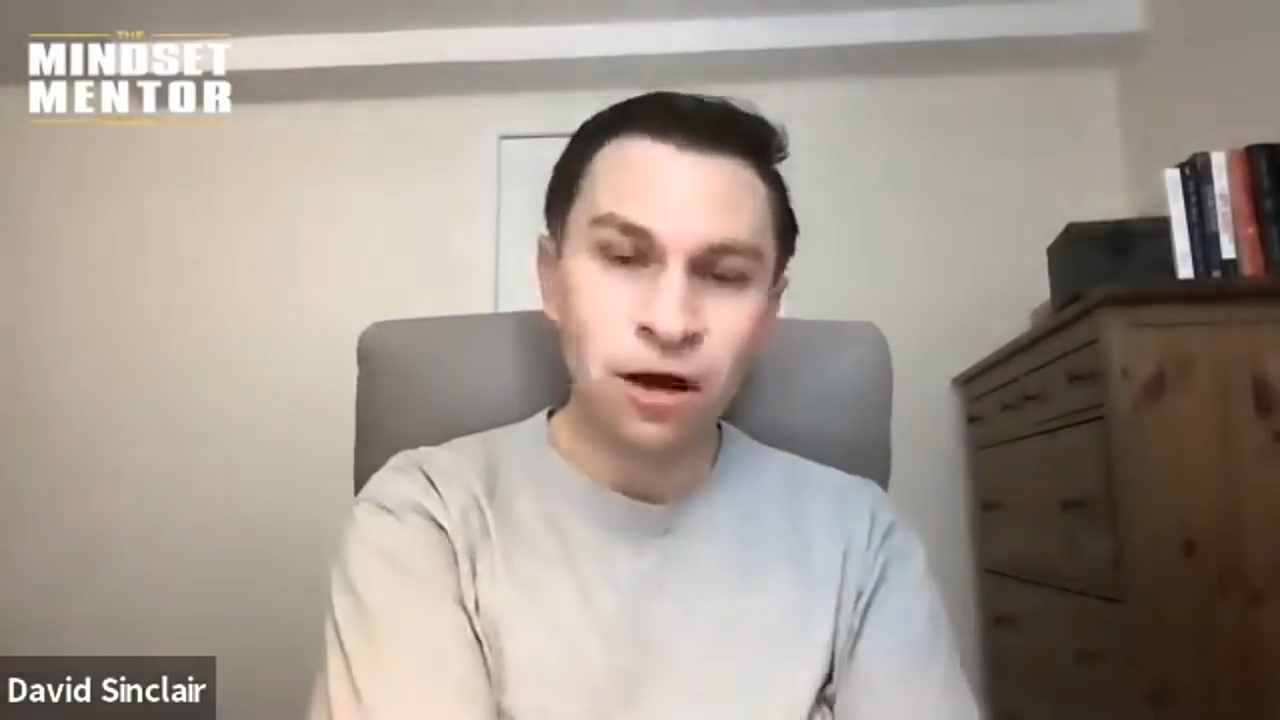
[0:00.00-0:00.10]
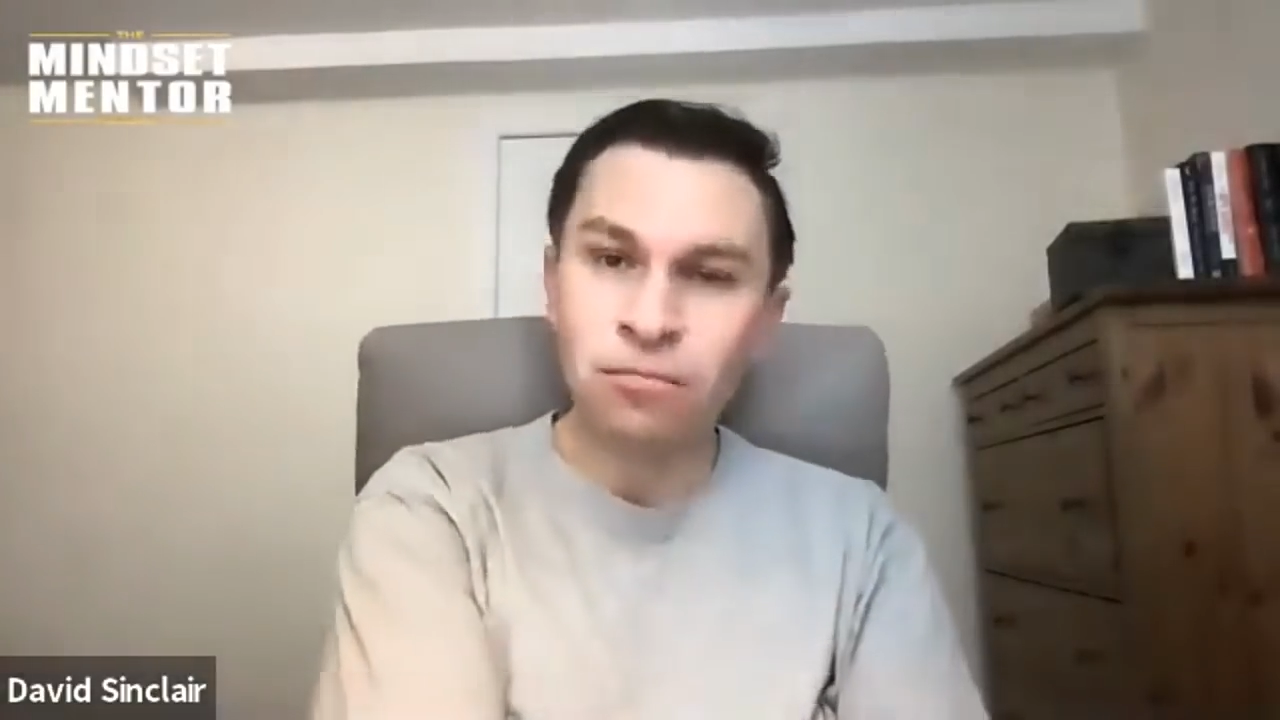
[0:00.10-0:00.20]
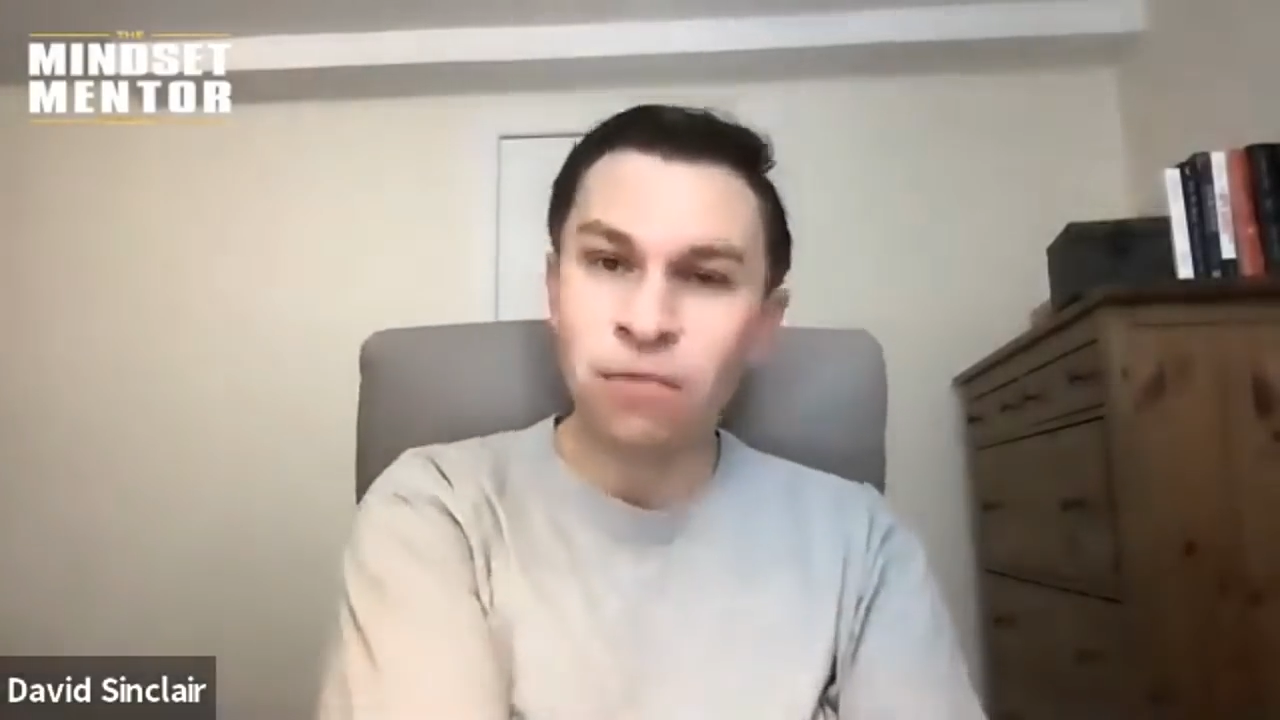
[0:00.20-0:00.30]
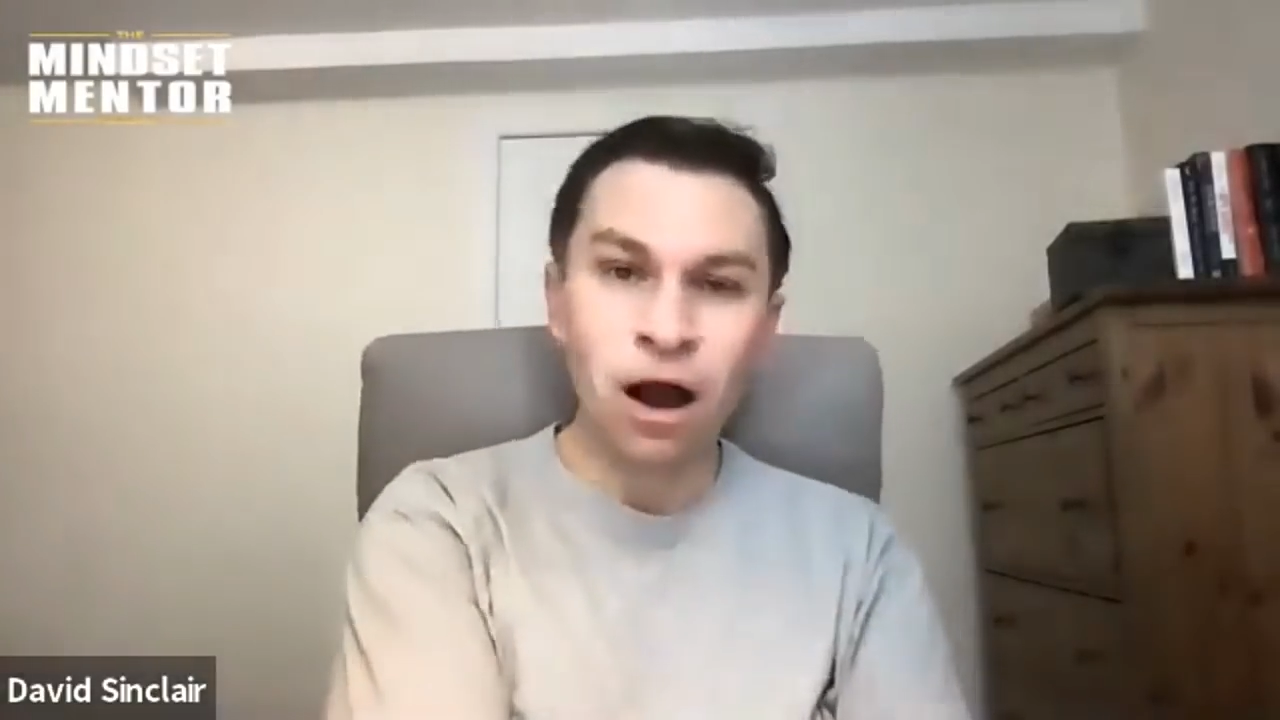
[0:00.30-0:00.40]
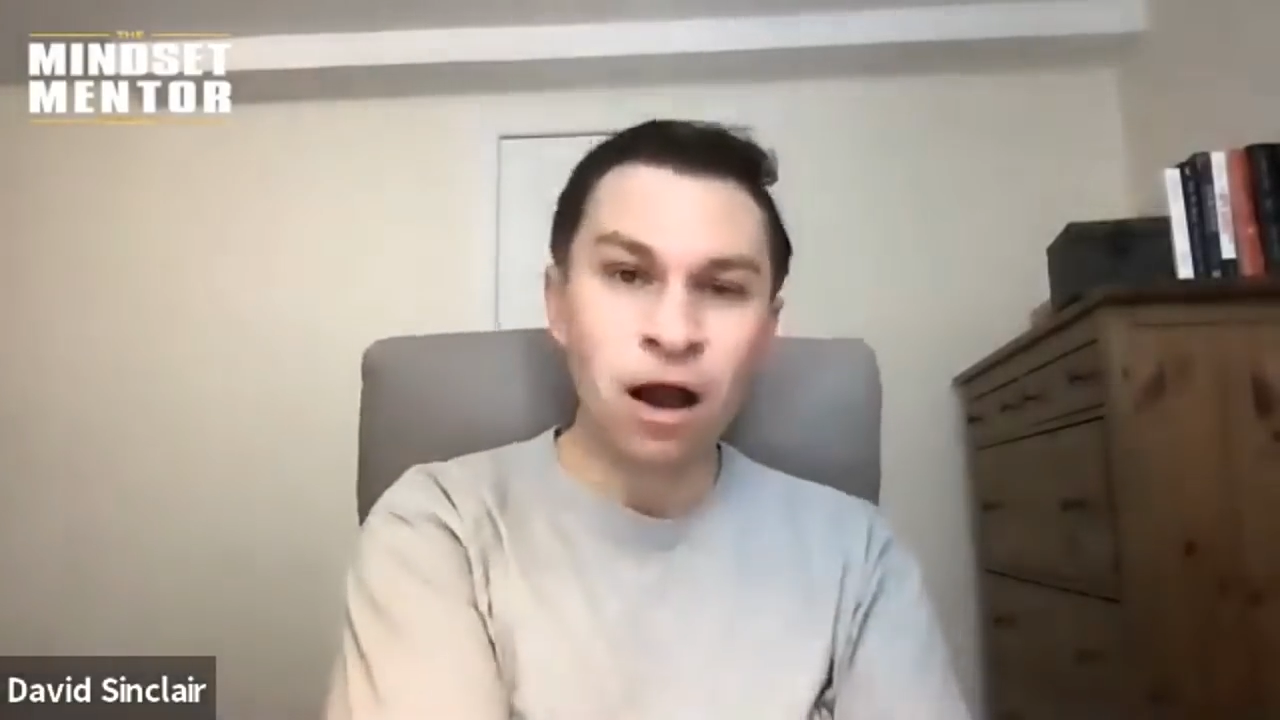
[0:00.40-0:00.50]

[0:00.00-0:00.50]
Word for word: I'm, I